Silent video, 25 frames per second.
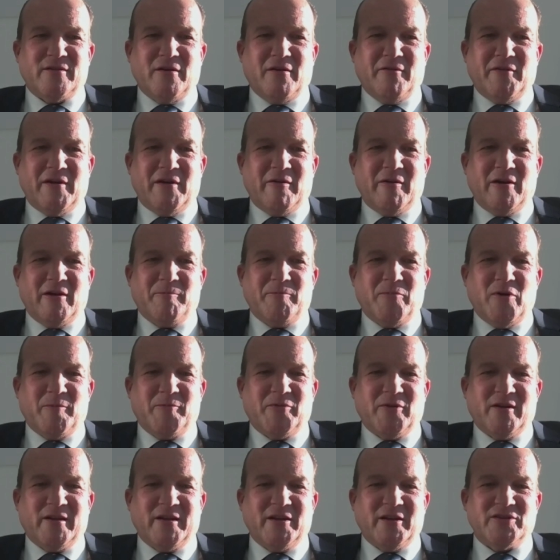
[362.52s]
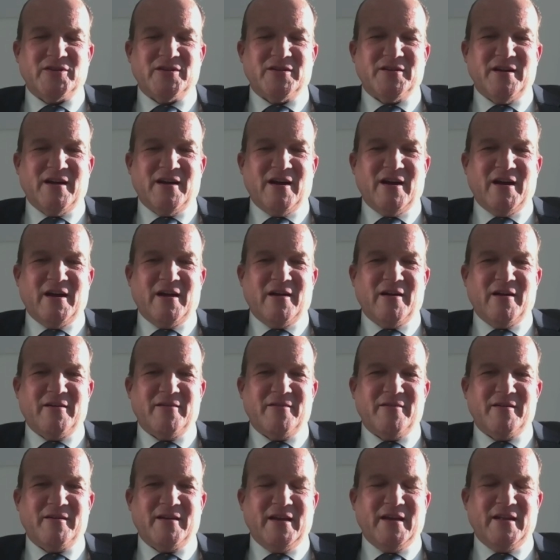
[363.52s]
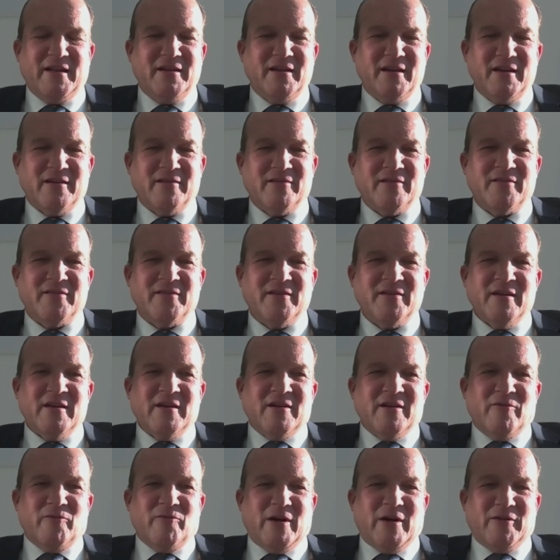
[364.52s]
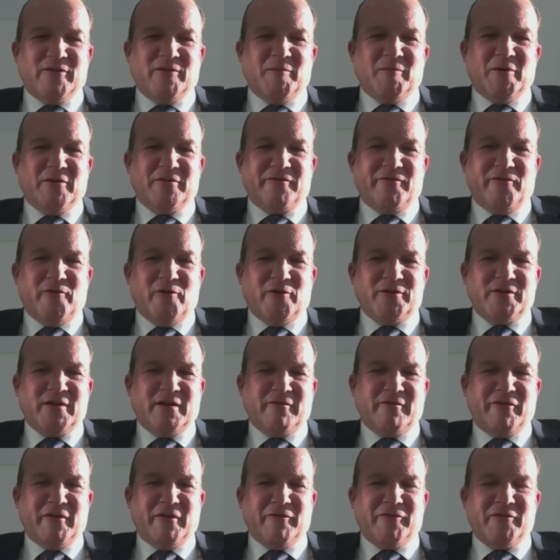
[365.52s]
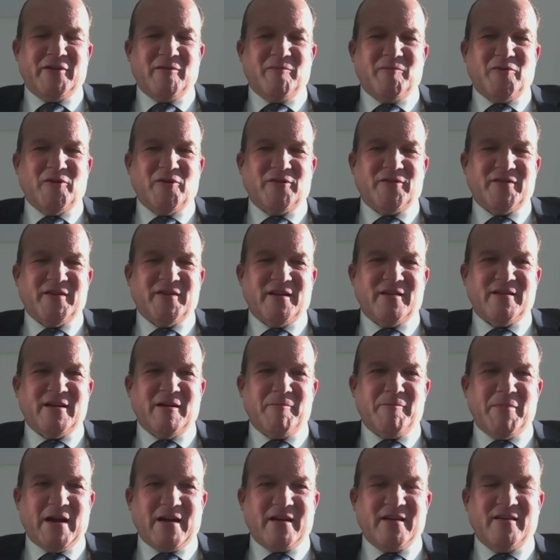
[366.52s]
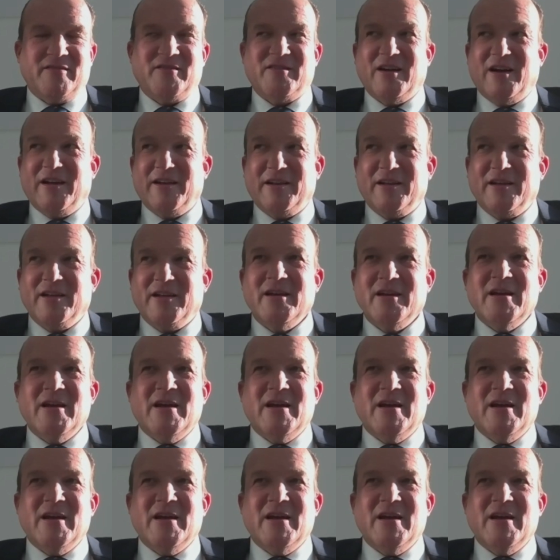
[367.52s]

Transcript: of our population are Indians, round about 14-15% are Pakistani.